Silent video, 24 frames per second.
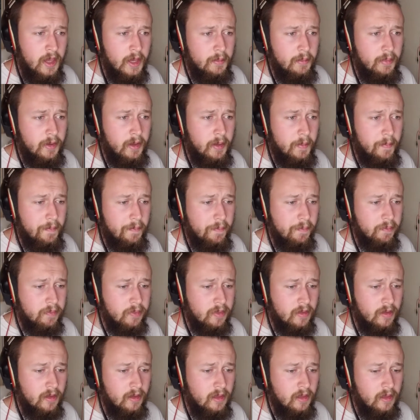But
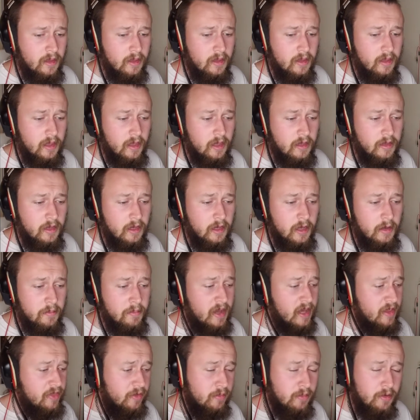uh,
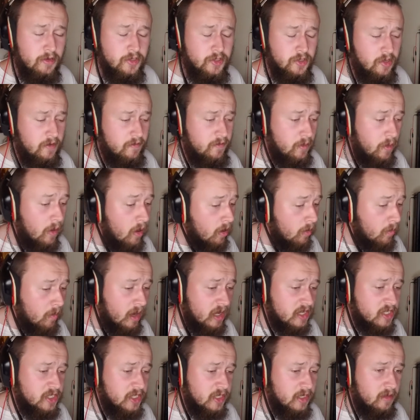Matthew Mercer, if you are
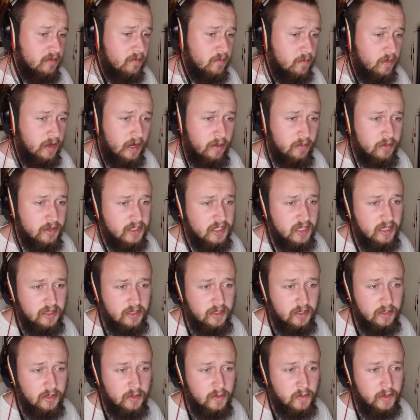watching, what I would say to
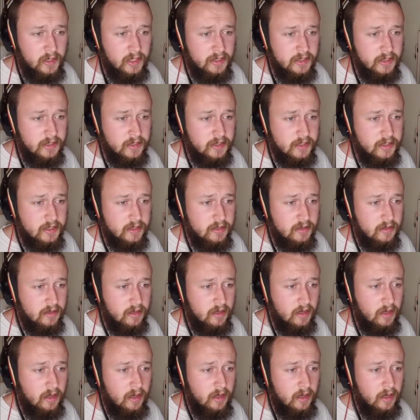you is,
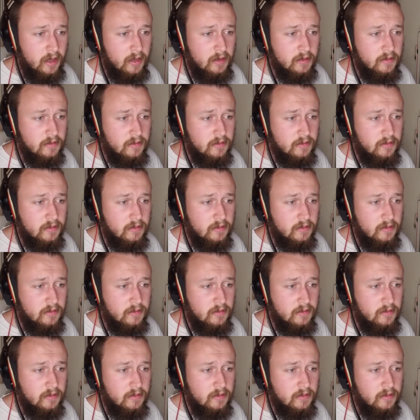uh,